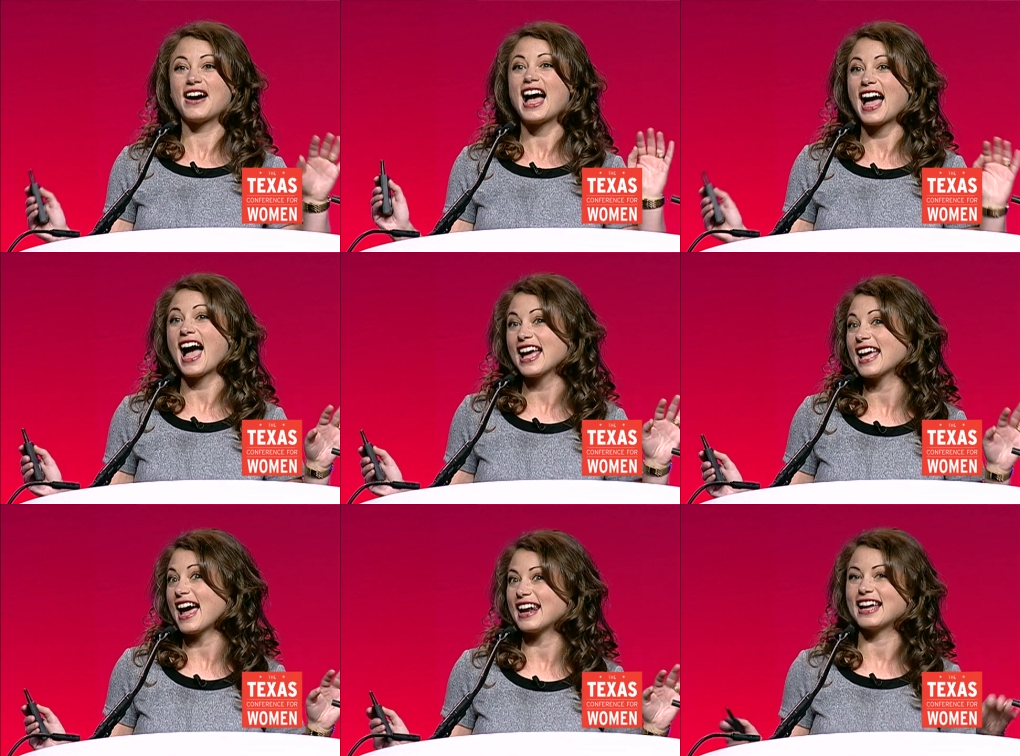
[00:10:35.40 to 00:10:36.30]
I
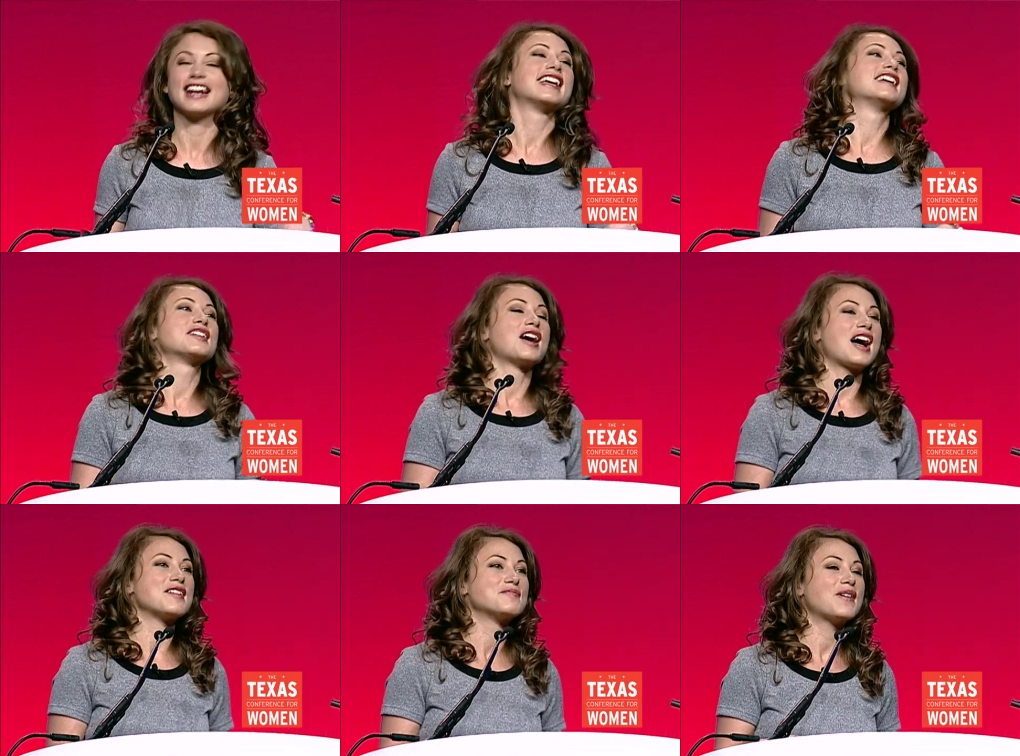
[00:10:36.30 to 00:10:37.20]
get it.
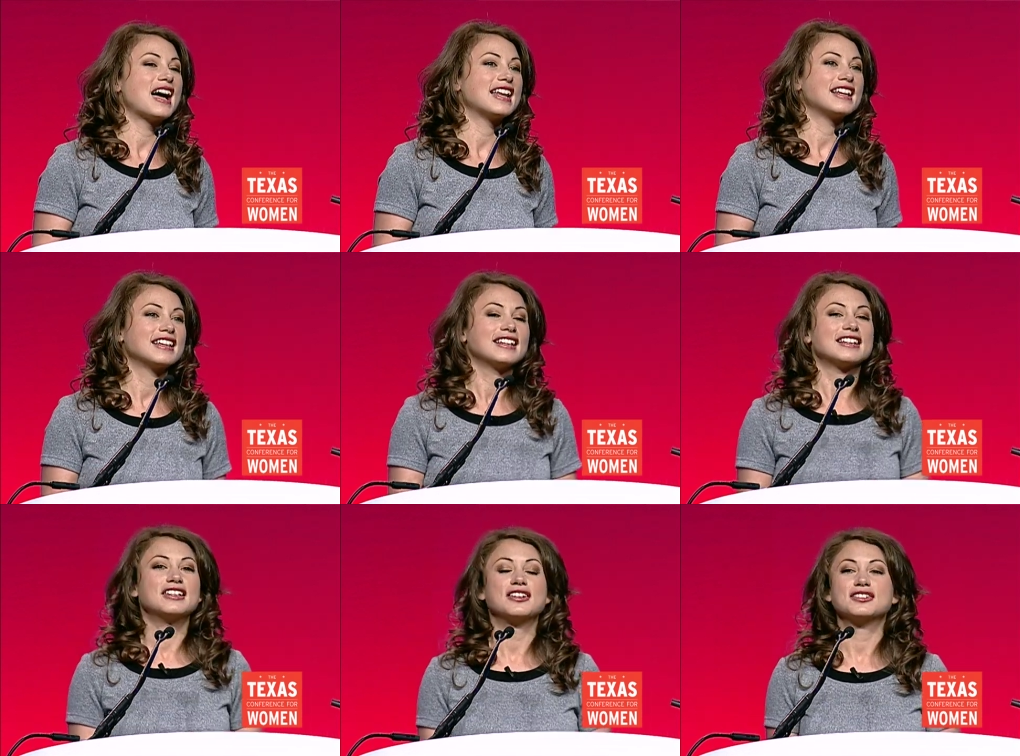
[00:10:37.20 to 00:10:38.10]
But,
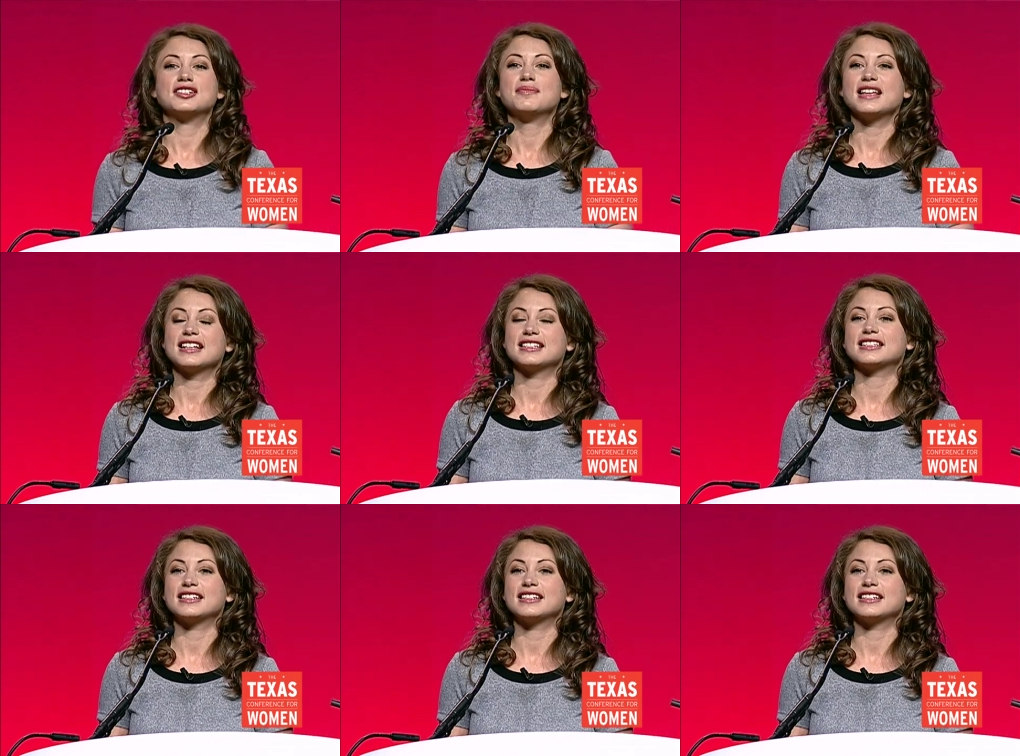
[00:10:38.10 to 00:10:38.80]
you know, to me, it